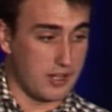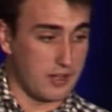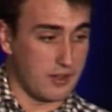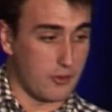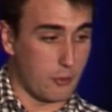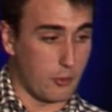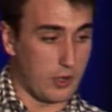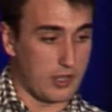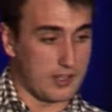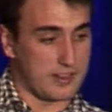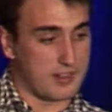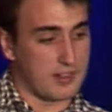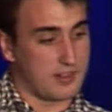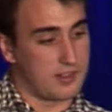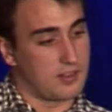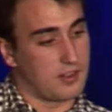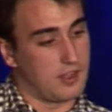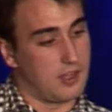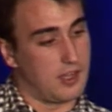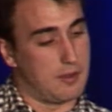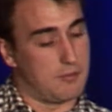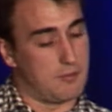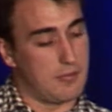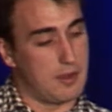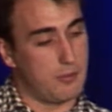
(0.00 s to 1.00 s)
red
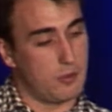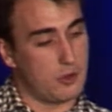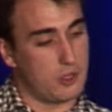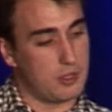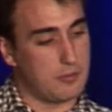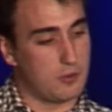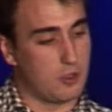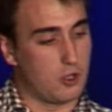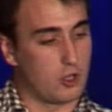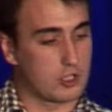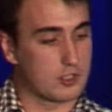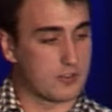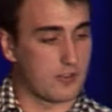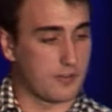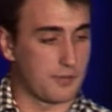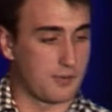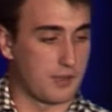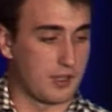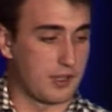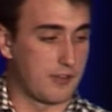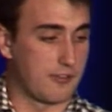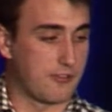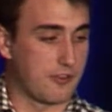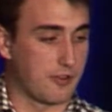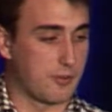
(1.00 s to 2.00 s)
memory blocks from
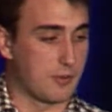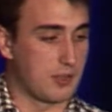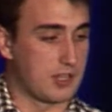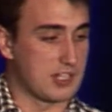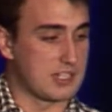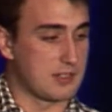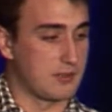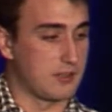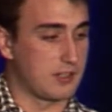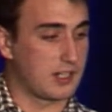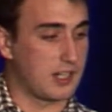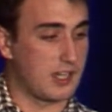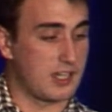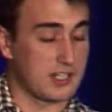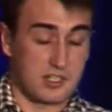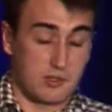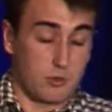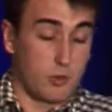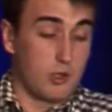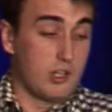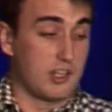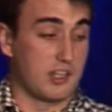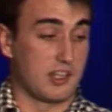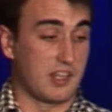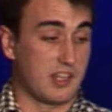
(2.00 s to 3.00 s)
the last level cache, well,